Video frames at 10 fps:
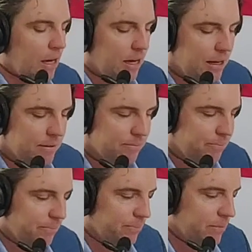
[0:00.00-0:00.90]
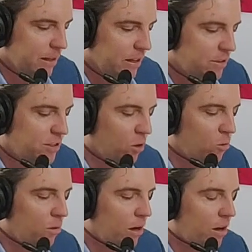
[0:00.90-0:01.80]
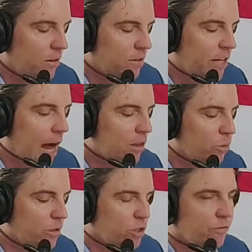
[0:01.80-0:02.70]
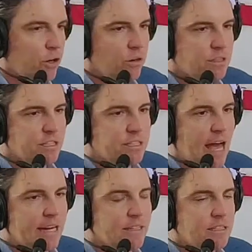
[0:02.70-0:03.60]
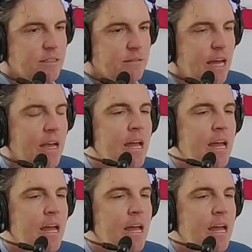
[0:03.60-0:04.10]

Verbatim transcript: um, so, dollar reserve currency status. Okay,